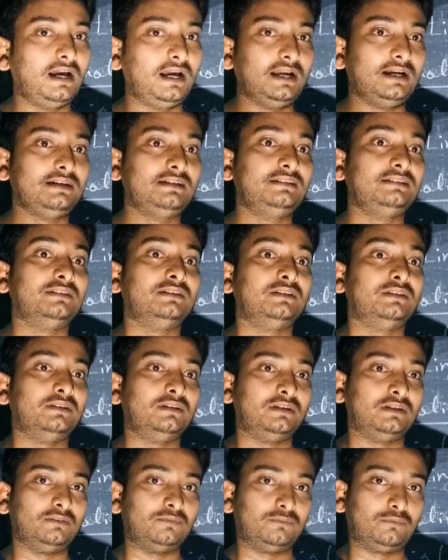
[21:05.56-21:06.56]
and
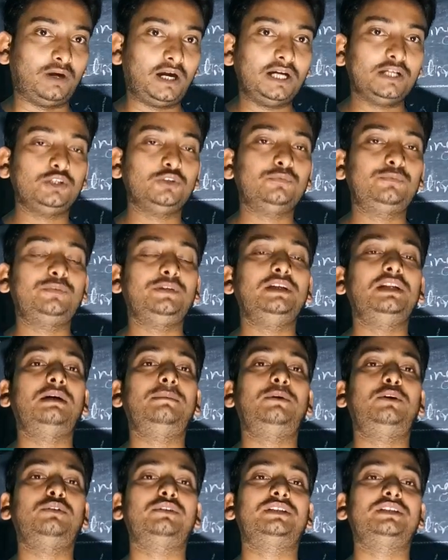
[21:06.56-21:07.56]
what you feel
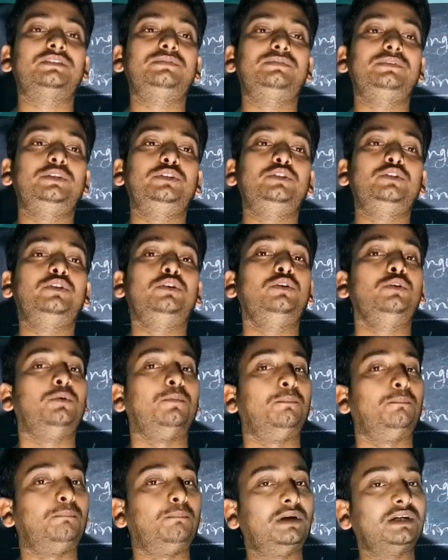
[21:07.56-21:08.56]
about this
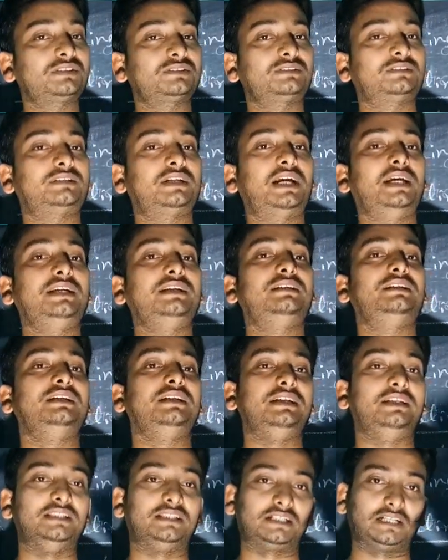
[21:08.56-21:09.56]
video must
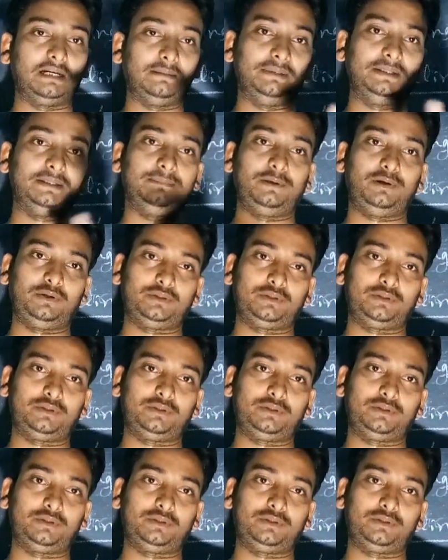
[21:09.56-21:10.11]
write in the comment